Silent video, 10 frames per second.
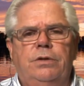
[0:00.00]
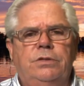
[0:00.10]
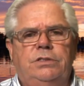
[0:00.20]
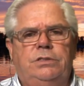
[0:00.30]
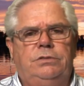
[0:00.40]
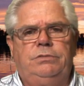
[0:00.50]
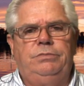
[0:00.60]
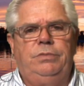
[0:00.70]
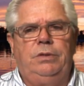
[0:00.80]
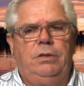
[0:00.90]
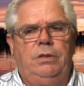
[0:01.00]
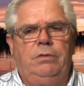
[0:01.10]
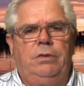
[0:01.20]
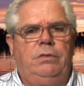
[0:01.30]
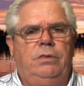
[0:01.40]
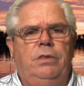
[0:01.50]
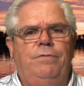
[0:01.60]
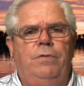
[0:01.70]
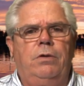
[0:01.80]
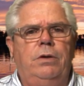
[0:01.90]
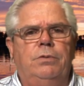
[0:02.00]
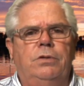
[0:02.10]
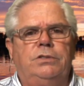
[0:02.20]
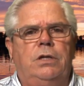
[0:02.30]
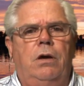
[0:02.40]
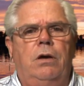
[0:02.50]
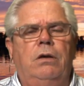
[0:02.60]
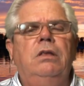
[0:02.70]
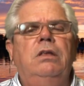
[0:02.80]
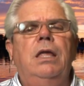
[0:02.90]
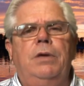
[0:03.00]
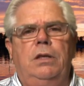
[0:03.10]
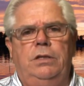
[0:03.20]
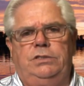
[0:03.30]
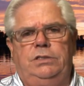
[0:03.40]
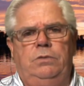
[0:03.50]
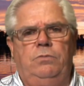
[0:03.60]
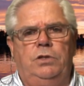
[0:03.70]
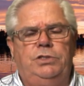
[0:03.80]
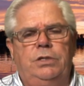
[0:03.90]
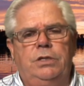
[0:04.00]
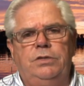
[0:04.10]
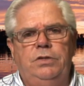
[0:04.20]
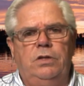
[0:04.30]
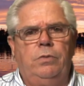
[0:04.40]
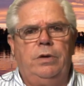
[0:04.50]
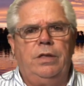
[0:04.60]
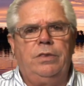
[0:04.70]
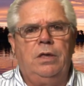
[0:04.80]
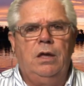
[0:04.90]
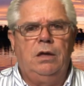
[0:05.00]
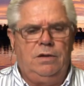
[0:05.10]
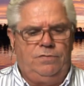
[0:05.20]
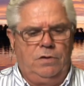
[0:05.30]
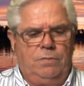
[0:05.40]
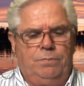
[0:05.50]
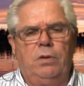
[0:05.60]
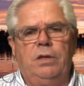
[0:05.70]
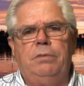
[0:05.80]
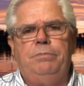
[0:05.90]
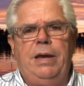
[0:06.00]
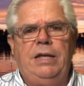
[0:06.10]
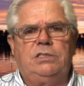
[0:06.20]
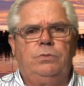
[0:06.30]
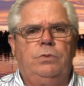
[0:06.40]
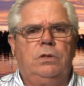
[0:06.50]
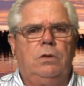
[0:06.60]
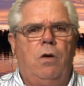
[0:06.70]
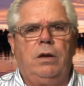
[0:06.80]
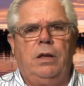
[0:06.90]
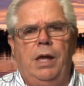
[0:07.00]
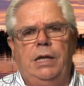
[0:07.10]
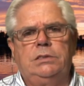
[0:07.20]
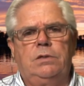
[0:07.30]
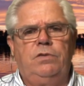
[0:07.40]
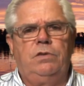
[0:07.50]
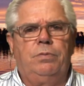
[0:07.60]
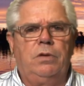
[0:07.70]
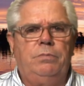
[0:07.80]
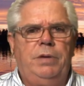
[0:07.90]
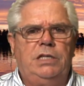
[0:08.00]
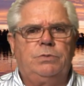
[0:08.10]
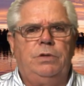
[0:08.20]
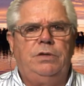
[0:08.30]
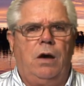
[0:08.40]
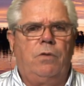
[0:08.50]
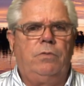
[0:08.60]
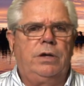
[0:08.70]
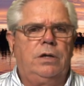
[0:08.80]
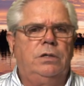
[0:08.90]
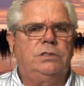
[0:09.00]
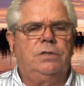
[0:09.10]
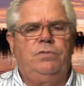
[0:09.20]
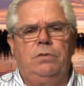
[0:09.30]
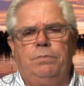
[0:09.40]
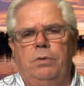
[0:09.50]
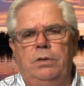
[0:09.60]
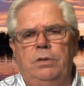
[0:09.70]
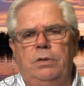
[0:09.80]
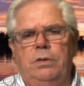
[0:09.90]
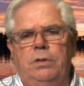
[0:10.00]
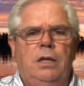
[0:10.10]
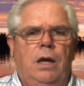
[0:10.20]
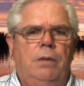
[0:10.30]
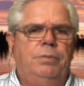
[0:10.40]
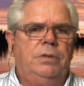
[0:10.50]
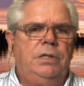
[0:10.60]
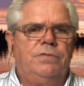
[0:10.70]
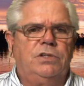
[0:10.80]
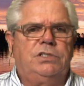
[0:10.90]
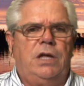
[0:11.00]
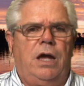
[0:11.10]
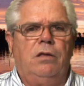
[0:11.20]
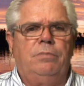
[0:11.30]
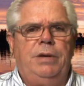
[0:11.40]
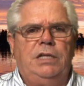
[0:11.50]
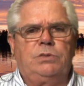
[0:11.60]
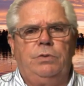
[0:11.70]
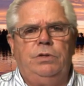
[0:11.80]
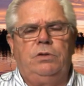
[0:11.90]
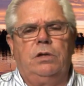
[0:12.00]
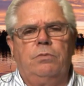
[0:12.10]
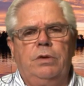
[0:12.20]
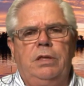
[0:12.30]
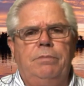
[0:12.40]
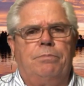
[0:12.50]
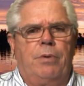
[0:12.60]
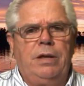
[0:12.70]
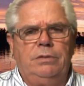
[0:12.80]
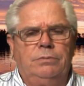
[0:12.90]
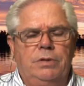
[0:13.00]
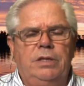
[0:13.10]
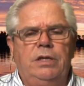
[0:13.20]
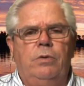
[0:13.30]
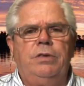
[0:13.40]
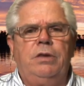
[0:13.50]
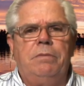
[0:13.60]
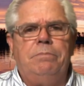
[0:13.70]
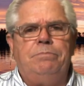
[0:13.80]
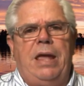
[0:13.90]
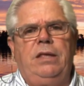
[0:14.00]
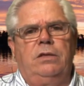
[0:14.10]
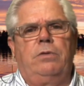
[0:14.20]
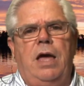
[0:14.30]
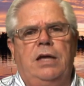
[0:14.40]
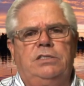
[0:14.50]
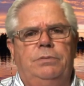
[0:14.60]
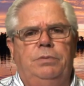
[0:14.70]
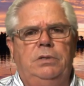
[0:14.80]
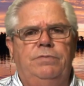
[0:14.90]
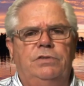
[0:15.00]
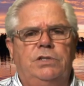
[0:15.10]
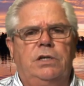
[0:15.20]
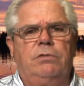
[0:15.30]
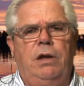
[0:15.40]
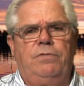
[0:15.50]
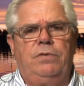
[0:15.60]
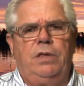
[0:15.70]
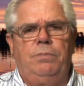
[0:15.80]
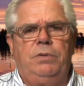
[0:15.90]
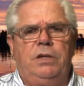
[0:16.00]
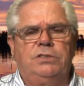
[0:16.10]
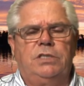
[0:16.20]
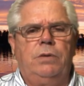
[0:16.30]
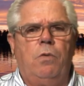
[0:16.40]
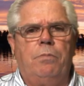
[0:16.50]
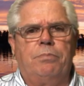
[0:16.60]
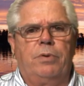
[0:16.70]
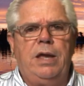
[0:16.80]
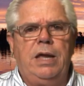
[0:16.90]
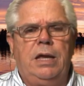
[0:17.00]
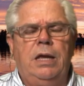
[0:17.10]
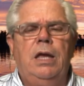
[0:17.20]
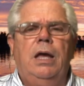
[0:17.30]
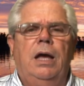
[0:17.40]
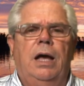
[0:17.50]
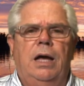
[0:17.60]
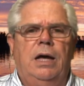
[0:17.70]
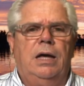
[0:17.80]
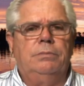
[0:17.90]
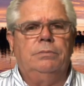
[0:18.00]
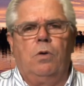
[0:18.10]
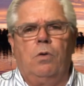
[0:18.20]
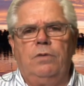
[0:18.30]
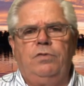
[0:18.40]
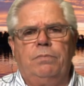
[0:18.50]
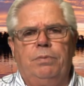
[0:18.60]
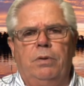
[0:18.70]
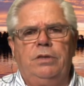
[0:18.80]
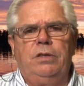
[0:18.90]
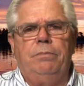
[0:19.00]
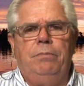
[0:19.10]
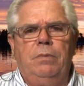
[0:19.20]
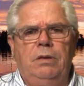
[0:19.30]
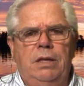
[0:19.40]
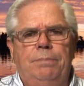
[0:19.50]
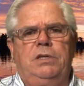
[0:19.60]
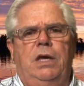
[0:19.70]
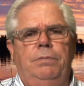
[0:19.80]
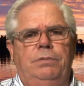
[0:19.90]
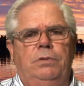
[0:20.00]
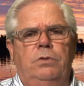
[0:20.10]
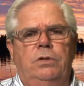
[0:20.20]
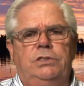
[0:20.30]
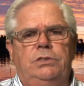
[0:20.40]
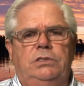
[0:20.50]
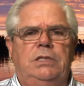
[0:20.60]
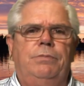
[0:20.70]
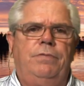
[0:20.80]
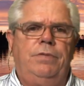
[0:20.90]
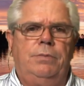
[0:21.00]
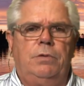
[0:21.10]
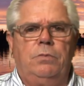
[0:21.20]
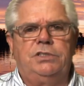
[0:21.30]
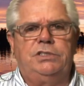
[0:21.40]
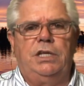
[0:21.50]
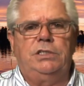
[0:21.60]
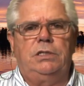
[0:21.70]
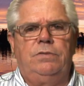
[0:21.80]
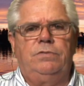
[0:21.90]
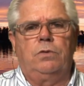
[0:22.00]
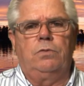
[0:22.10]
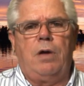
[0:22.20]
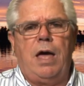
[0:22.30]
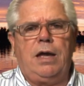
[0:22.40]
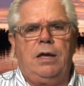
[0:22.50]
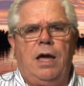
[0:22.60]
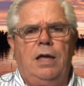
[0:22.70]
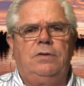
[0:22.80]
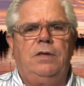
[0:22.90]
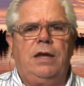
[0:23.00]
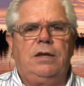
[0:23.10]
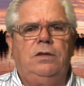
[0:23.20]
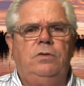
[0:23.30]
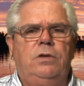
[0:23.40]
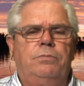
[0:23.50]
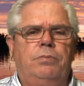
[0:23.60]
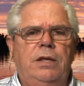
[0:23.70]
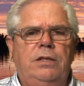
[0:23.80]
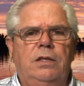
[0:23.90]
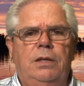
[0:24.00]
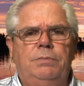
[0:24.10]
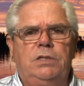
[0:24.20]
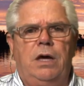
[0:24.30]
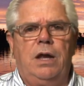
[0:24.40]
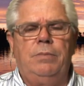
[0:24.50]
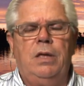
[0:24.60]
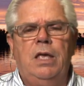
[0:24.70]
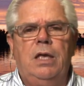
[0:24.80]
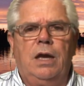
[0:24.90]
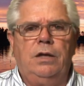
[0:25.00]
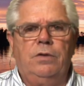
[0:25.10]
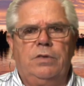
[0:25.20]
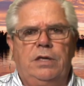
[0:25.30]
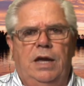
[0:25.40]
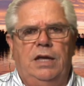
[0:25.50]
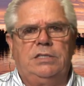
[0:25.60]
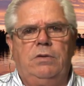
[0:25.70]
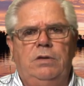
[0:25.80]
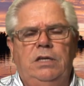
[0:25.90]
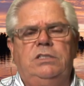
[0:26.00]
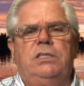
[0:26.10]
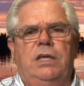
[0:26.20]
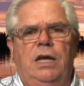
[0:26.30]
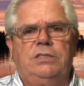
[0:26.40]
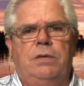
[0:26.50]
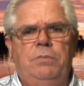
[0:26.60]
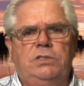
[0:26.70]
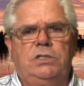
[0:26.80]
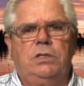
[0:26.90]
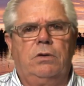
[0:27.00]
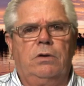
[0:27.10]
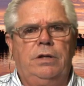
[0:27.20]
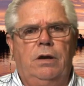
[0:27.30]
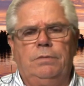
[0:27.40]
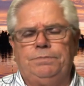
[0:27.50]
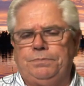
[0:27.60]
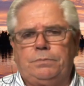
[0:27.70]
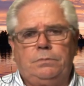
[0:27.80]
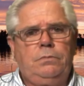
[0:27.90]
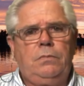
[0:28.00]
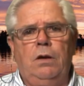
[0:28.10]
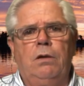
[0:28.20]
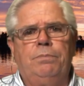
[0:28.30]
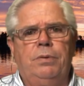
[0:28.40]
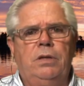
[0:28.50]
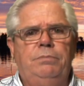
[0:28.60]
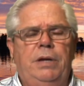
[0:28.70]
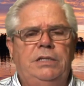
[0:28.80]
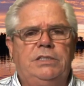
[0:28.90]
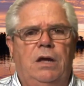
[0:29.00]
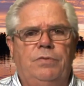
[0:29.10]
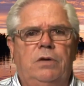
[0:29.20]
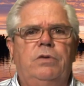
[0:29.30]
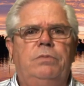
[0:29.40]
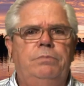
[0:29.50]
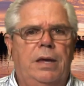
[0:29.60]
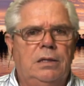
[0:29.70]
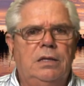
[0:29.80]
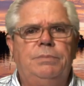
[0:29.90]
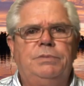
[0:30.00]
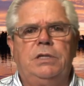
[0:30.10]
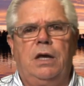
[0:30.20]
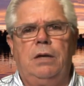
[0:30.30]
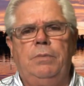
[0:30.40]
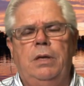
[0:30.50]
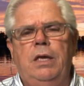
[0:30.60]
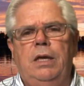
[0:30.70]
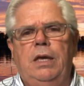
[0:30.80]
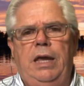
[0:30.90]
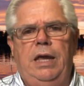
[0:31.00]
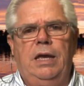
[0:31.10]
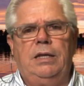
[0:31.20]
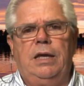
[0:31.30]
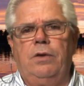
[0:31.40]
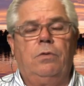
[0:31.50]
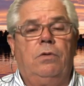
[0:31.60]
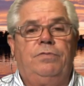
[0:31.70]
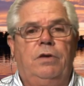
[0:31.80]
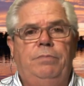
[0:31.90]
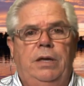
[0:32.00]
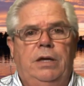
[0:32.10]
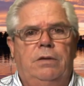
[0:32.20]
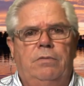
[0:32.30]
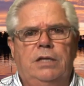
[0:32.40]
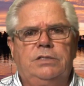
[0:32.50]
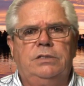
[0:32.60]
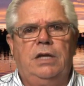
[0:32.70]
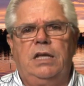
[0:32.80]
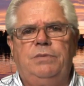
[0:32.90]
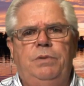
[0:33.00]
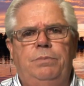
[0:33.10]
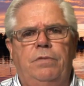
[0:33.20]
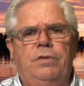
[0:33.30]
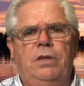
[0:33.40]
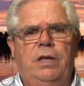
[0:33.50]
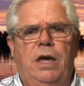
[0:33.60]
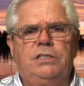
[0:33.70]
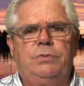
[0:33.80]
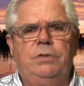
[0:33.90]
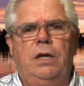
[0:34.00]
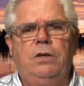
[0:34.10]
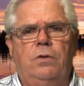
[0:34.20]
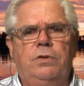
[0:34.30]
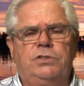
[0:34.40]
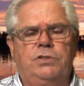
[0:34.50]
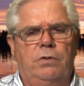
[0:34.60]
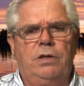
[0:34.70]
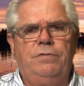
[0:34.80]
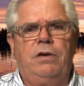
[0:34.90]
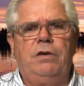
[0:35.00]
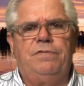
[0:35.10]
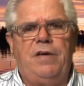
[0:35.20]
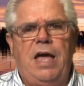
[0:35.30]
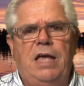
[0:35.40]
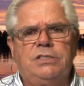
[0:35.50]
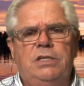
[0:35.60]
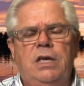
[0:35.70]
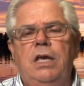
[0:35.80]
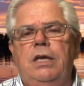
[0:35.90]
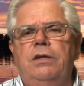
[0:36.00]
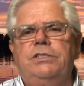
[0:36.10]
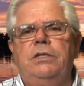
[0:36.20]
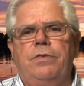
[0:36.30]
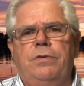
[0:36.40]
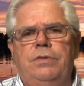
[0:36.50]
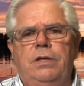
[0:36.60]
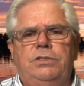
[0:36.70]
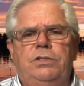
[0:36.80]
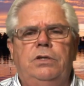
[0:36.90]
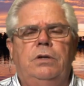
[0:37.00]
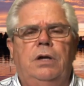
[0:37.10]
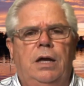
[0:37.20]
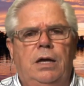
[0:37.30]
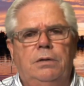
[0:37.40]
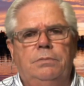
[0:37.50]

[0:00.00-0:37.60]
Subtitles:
The variables are limitless in what you're going to deal with. If you're pulling baits with long lines, or if you're pulling baits with downriggers, if you're pulling believer-style baits where you can really go in there and bang the rocks, the believers are great for that because they won't break. Or if you're pulling the lip-type lures, some of them are more sensitive to rock contact, and you can break the lips on them. I know the guys out east, the guys I mentioned earlier, are pulling baits out there with metal lips on them, and I don't know if they're banging rocks or not, to be perfectly honest with you. I know they're trolling very fast. There's another thing, too.